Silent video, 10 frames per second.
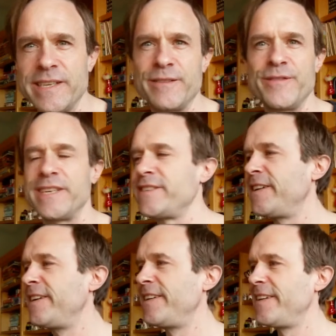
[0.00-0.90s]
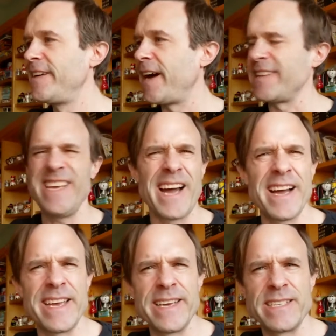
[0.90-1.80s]
did of this. I think
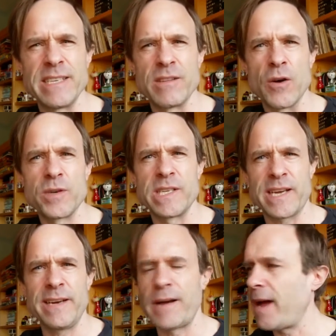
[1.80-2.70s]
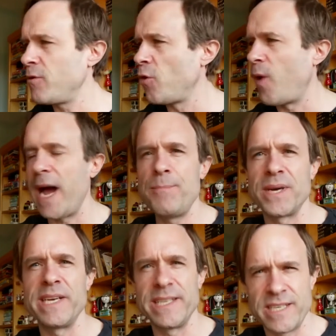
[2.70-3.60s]
I inked it though, because it kind of, I don't know why,
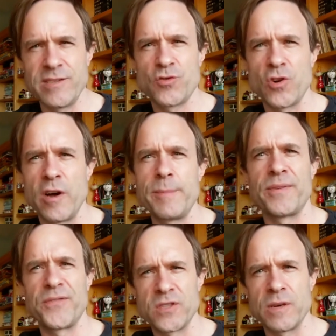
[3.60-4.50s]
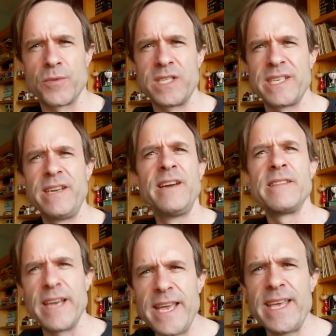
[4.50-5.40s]
but it's his drawing, but for some reason,
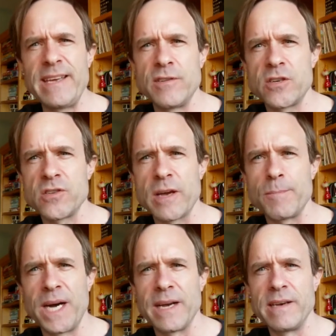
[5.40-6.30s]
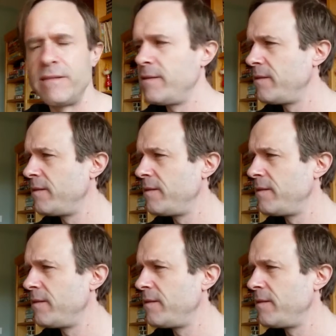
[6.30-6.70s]
the inking looks like mine.